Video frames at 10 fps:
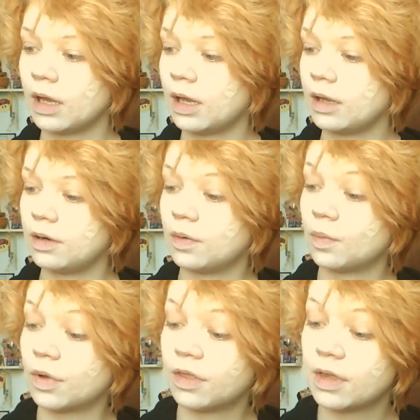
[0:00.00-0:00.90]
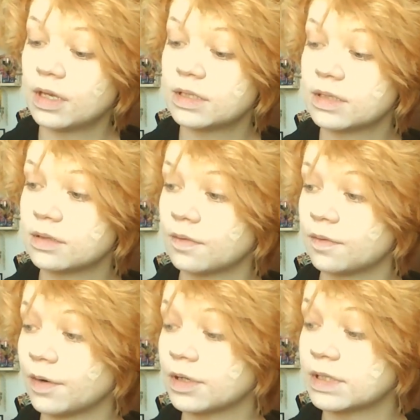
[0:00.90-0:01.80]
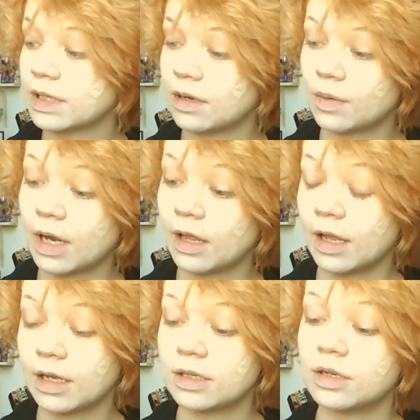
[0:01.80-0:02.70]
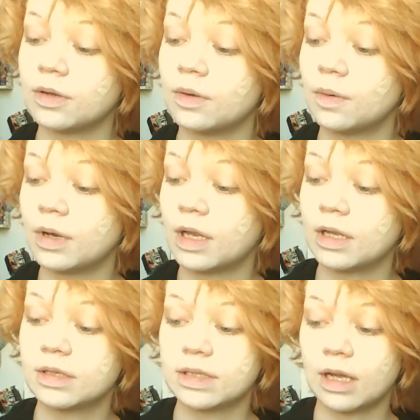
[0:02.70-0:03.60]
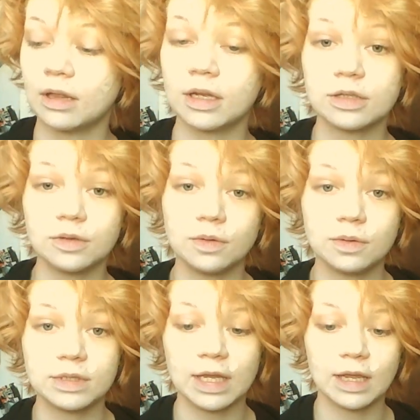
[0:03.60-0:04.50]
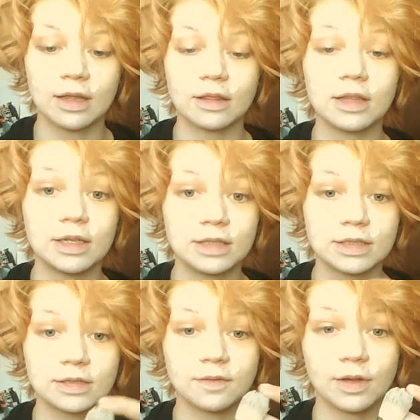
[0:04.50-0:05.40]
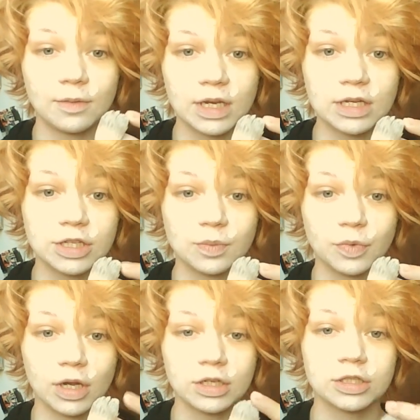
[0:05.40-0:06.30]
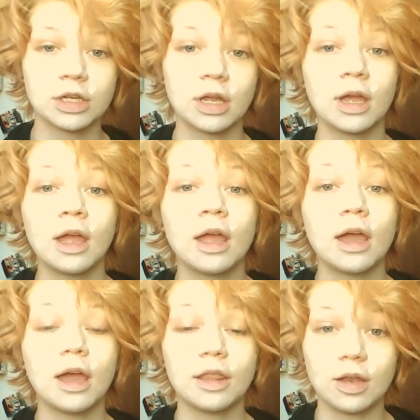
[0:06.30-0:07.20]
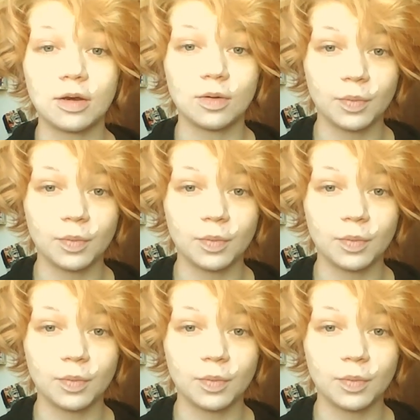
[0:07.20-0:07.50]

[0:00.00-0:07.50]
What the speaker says: And with this, firstly, what I like to do is I like to take this foundation brush and then